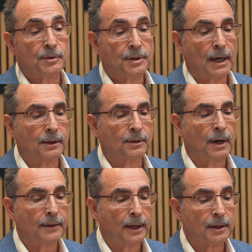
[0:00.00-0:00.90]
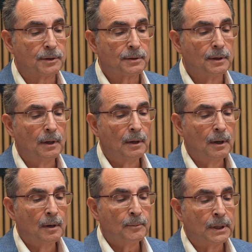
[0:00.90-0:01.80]
sector, I think it's
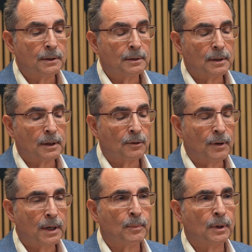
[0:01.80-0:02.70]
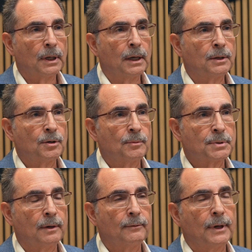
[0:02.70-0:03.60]
been incredible in
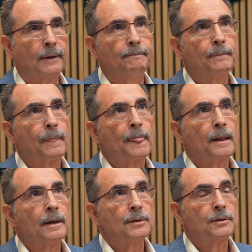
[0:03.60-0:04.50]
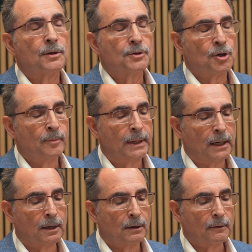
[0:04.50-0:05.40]
terms of
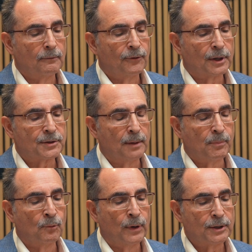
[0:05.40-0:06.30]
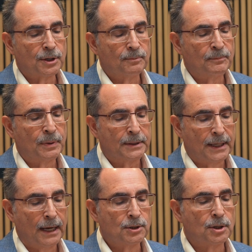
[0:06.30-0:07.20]
determining, for example, which
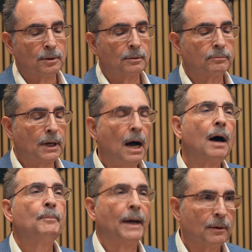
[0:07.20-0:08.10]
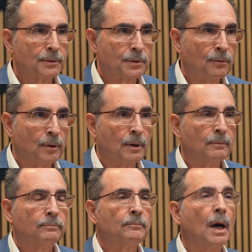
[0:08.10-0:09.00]
potential compounds
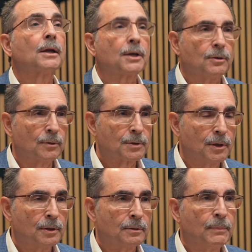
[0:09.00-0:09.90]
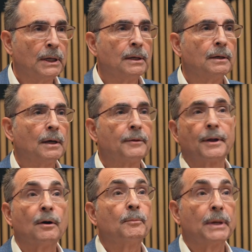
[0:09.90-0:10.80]
or molecules could be a
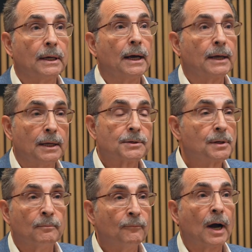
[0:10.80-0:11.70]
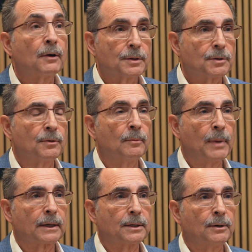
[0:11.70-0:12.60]
therapy against some virus or
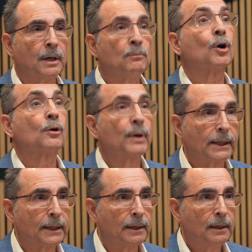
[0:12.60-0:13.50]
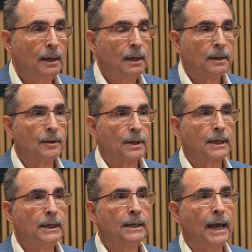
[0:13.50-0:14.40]
bacteria more quickly. The
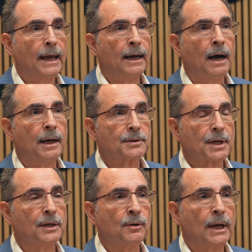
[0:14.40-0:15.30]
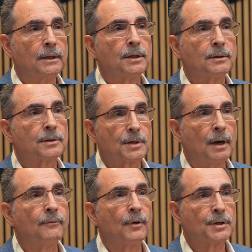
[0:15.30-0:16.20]
key to AI is, can you get to
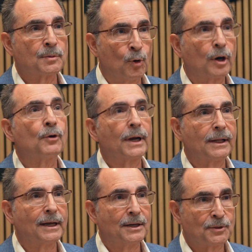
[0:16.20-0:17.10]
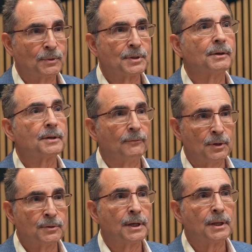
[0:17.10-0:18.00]
discoveries more quickly as a result of
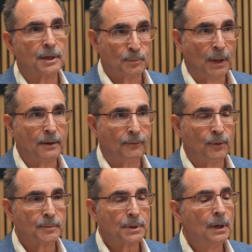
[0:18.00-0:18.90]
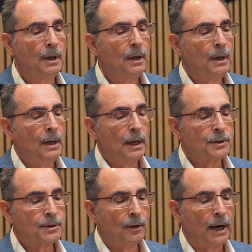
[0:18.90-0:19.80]
using these platforms?
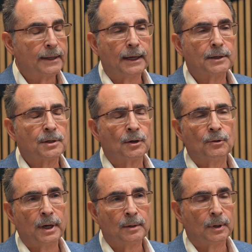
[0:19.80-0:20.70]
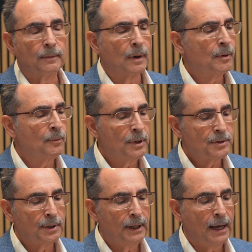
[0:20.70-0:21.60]
And so I think it's incredible. Now, we
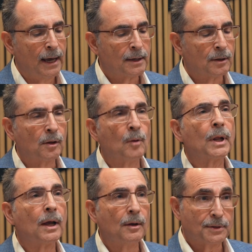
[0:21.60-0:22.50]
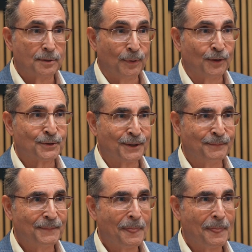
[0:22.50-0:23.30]
recently had a global health symposium,